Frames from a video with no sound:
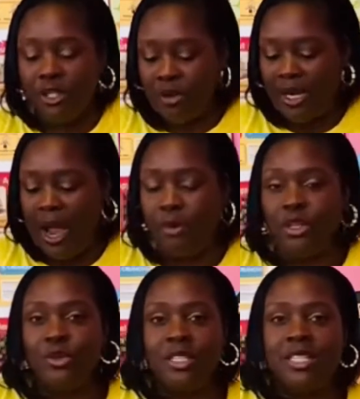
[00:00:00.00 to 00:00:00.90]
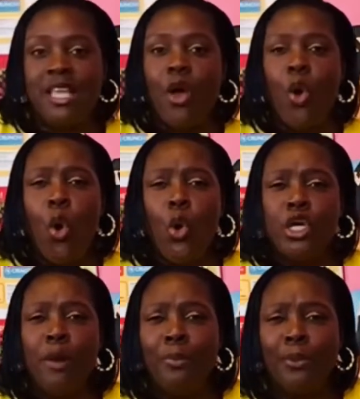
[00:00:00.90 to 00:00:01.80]
and I would used to say, oh, your
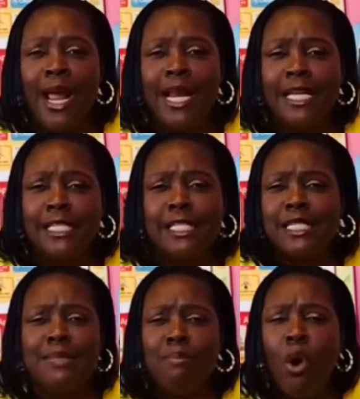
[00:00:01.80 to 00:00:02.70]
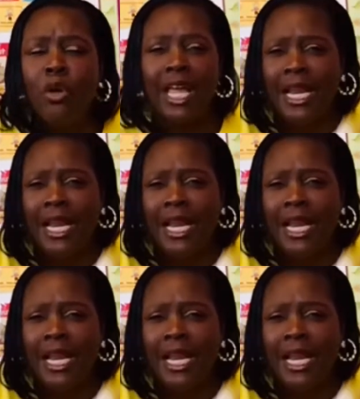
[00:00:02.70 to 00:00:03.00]
brain is smoking,